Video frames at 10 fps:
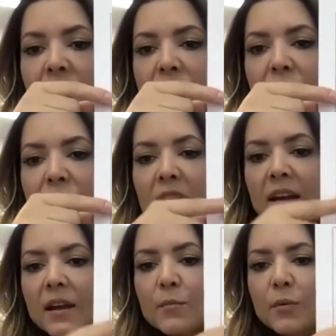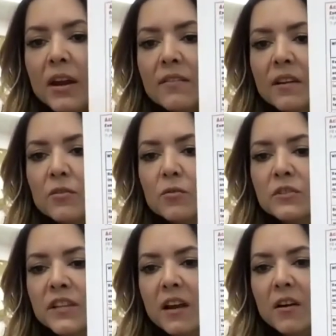So again, I break that all
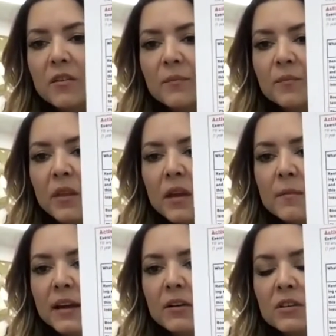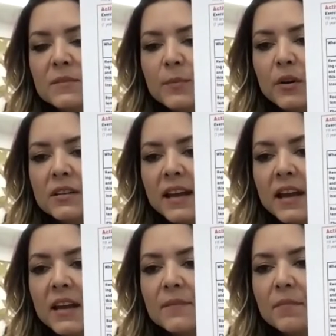down by cost per
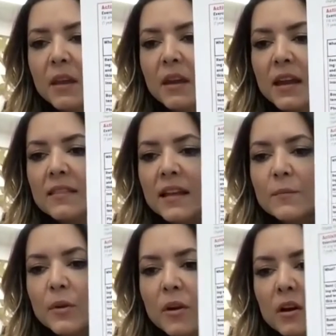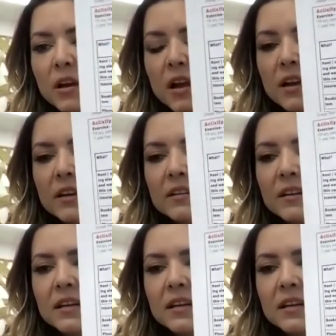day and then per client.